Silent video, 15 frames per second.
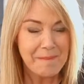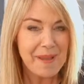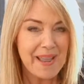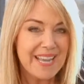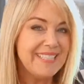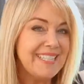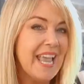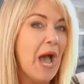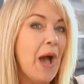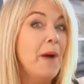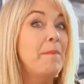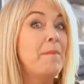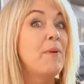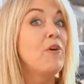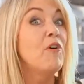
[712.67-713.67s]
But is it
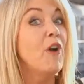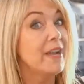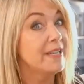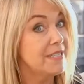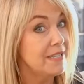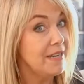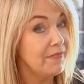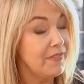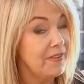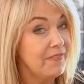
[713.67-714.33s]
a bright enough